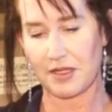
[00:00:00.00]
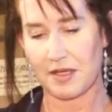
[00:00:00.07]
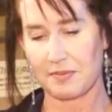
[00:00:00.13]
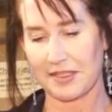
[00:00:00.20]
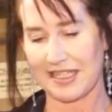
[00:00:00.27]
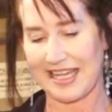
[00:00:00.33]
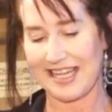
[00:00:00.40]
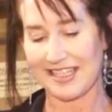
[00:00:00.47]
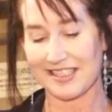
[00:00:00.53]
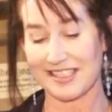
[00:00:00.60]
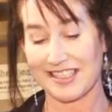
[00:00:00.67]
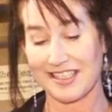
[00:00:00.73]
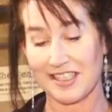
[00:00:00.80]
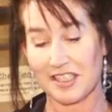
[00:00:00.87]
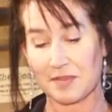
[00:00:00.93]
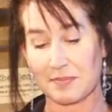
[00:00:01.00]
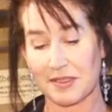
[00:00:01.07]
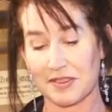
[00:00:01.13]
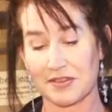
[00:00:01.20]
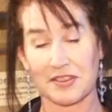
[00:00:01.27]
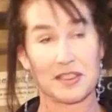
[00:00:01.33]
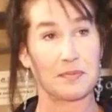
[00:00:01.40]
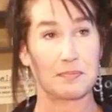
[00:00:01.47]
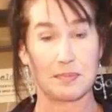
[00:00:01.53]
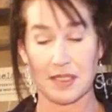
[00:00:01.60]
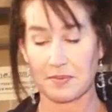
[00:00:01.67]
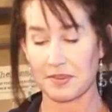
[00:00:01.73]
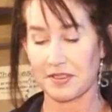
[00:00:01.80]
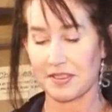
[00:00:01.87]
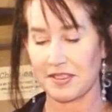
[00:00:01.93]
Probably can't see this, but there's little
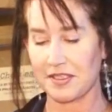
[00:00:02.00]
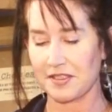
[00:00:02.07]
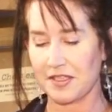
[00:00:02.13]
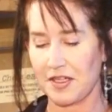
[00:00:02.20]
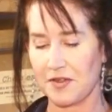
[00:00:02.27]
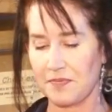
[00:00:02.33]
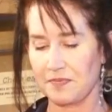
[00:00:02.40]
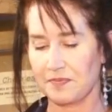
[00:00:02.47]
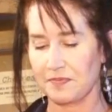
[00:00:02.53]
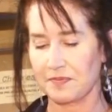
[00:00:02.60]
bubbles in the soap.